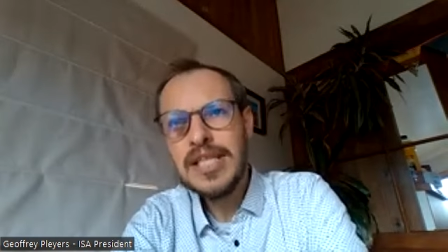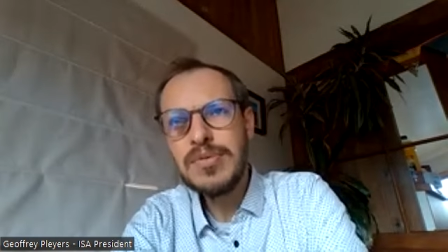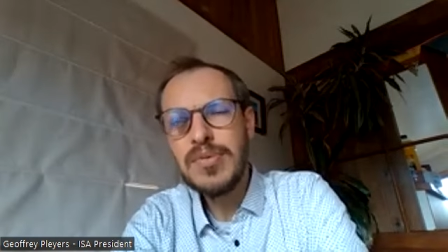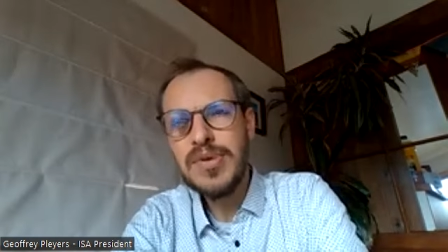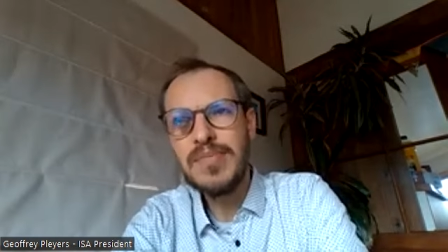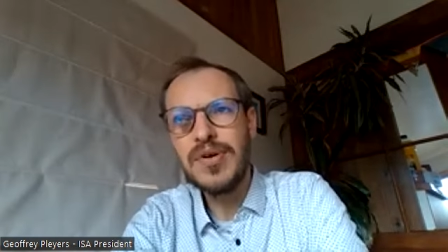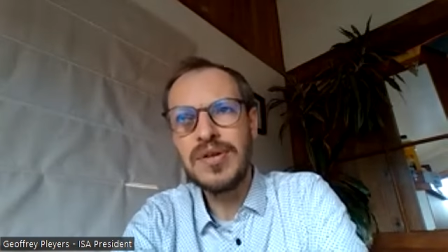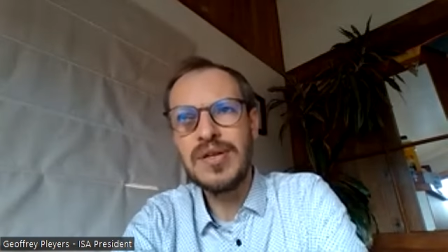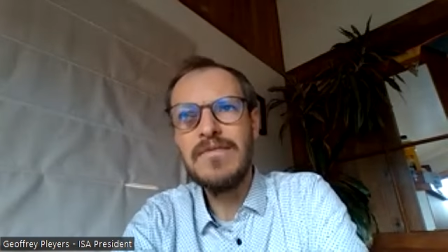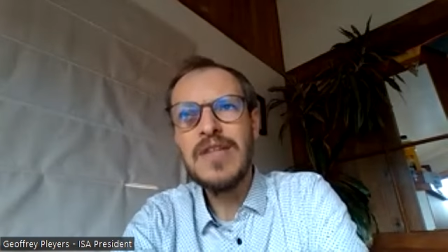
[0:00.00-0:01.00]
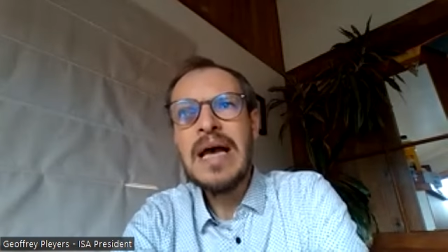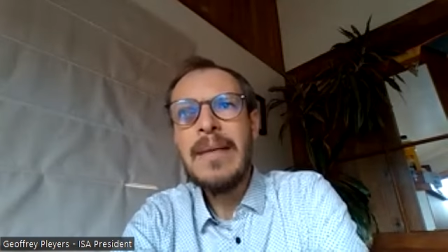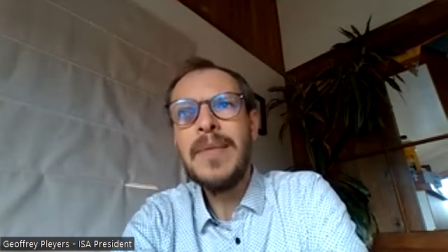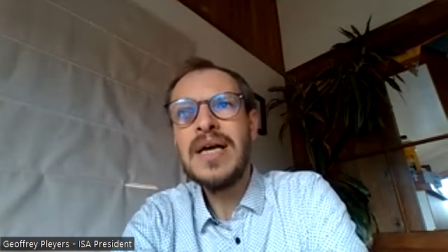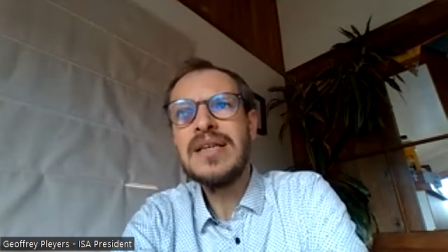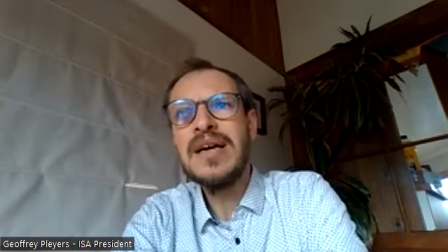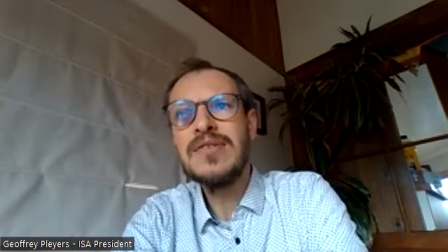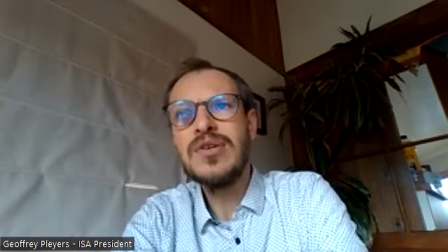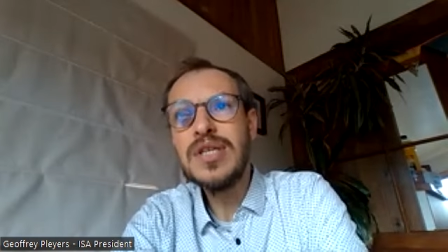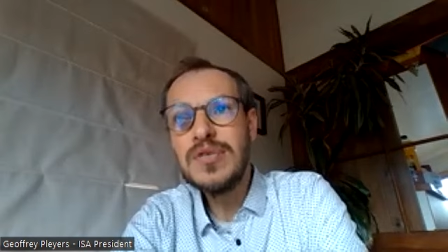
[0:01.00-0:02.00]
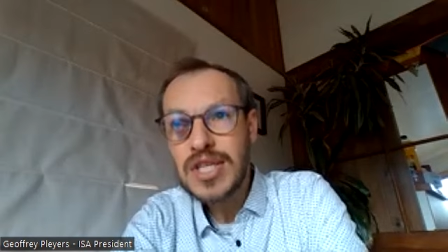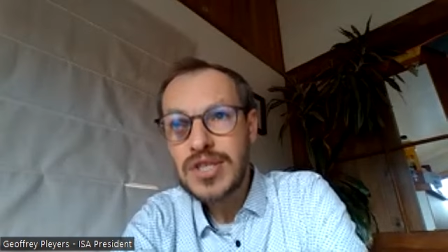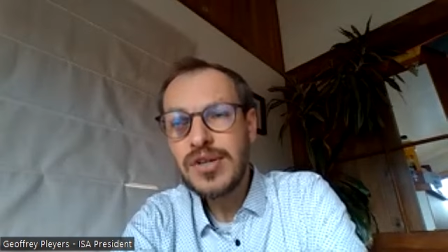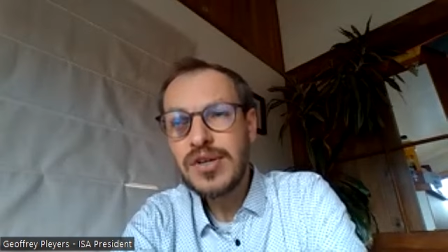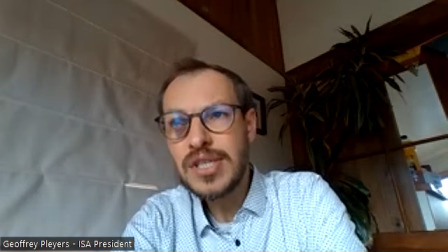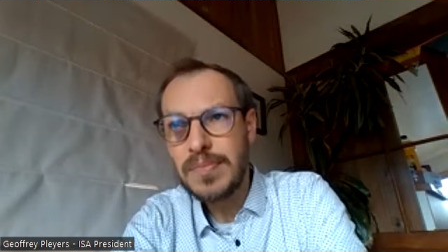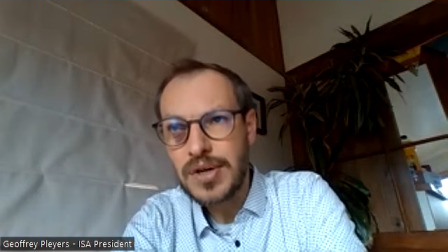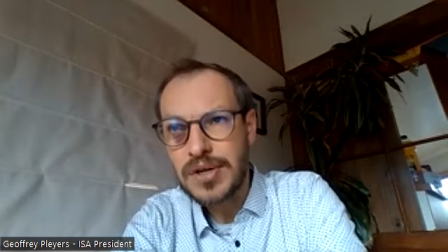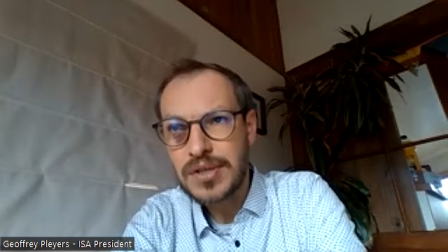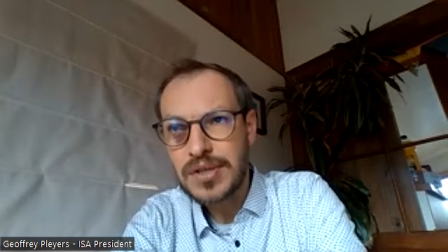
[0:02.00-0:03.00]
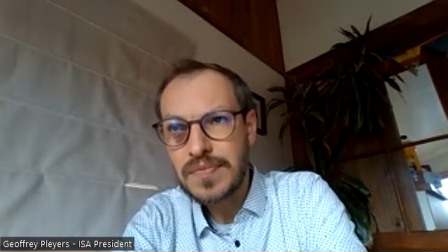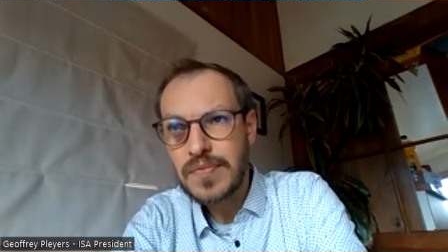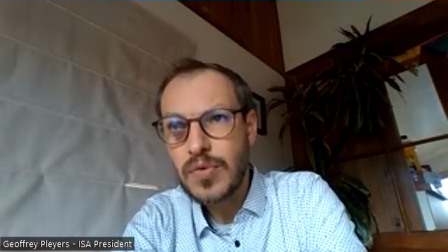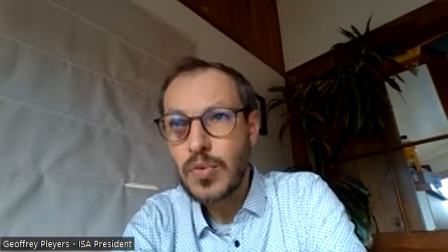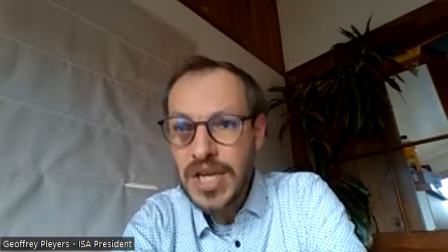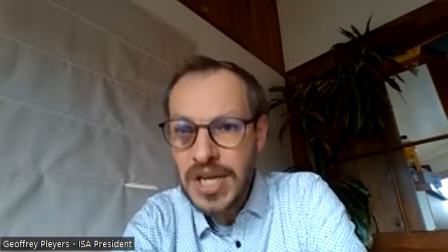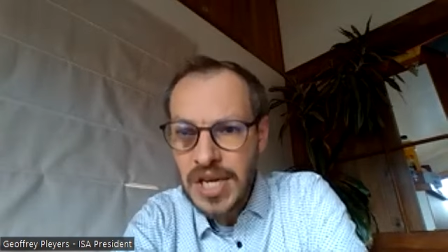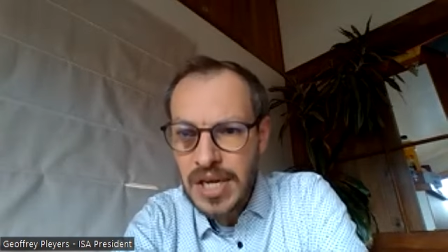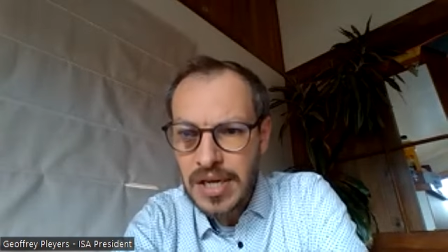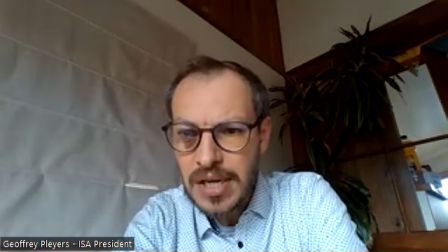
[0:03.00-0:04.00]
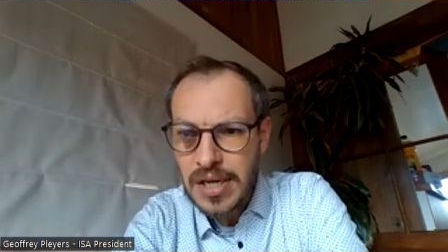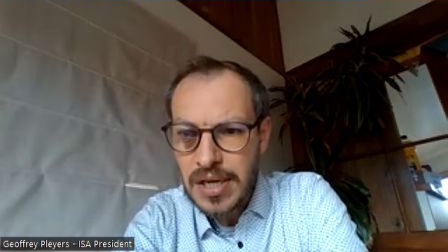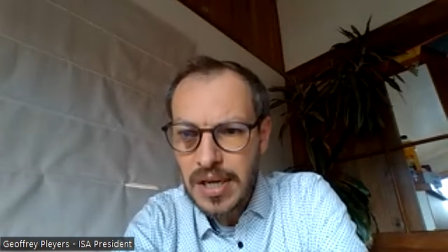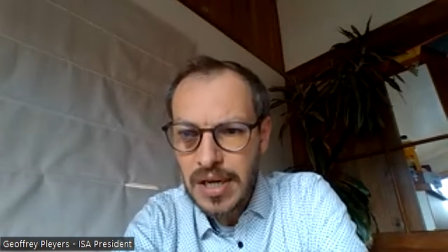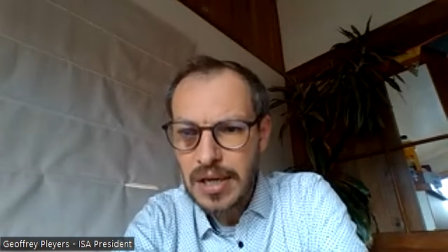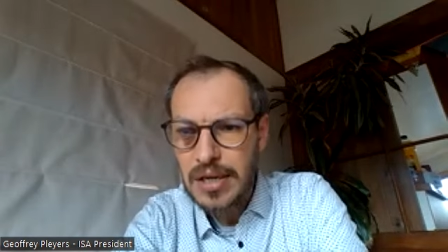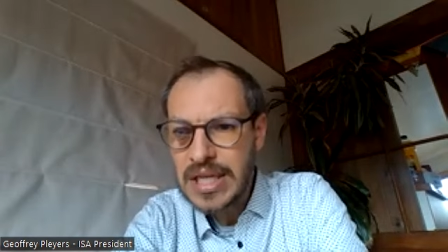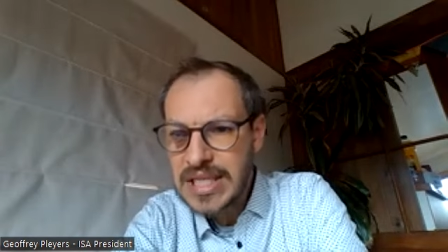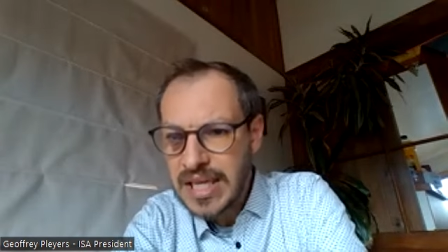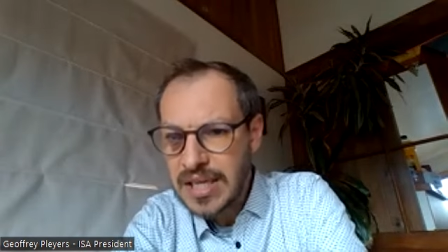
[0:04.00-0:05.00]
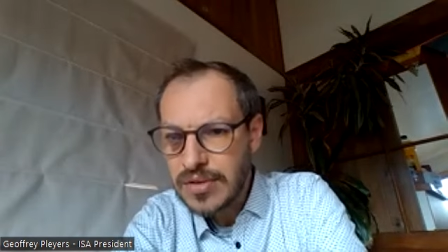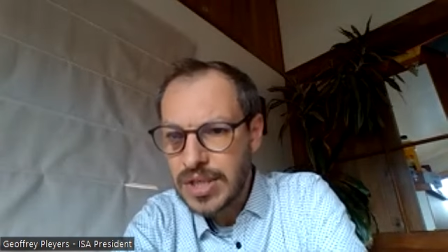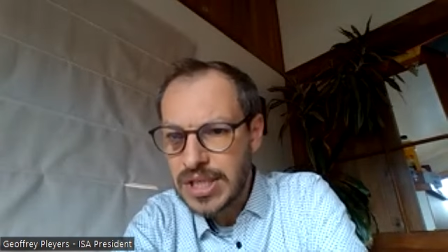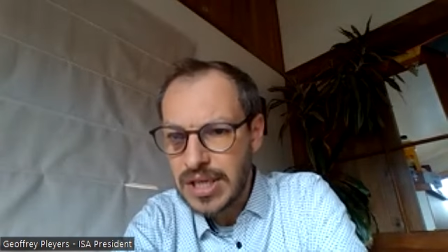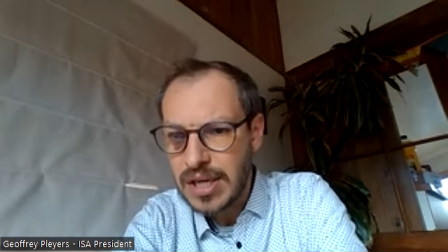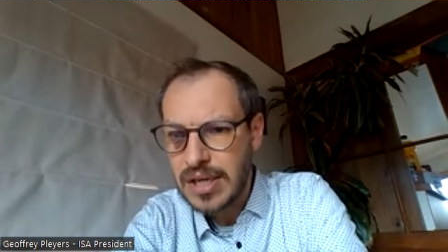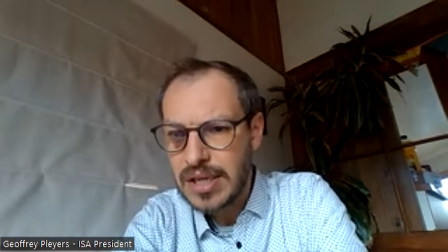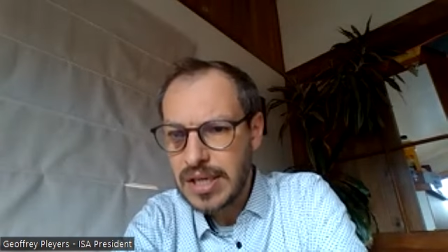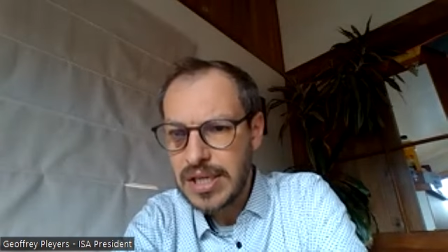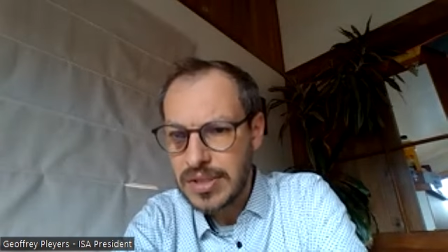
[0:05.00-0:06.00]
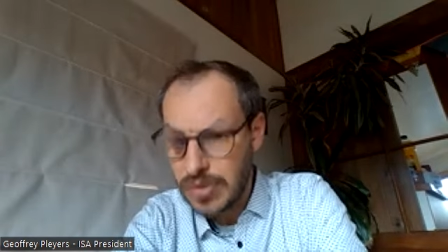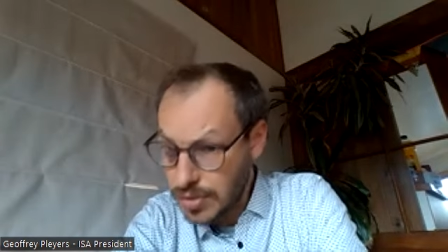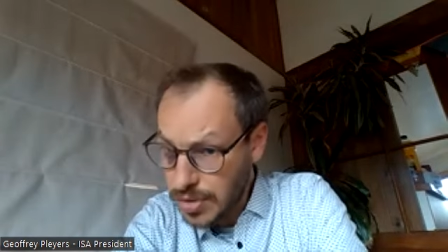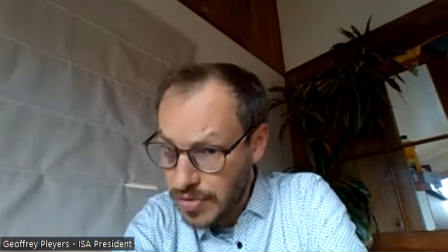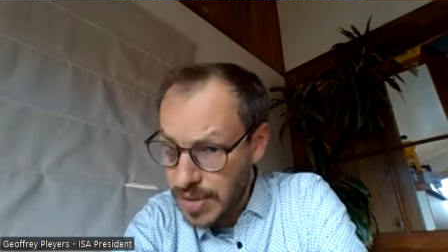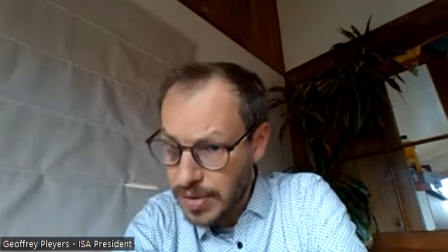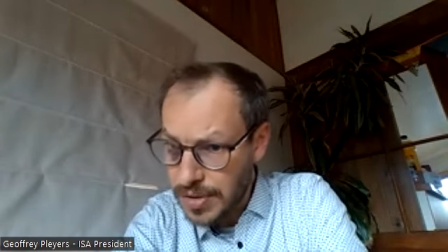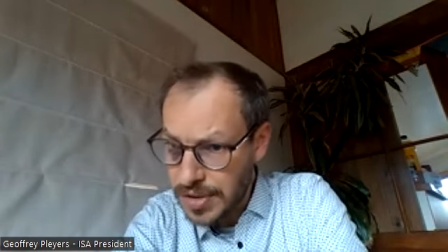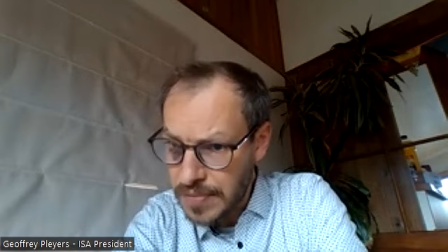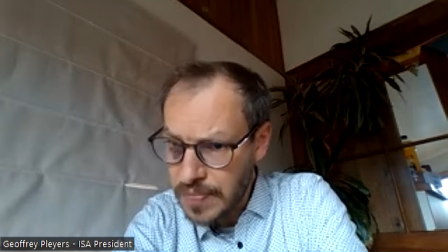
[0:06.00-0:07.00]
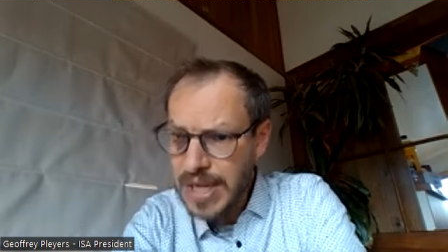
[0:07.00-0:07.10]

This would be important. But uh, so infrastructure is important. Reading, listening to each other is also very important.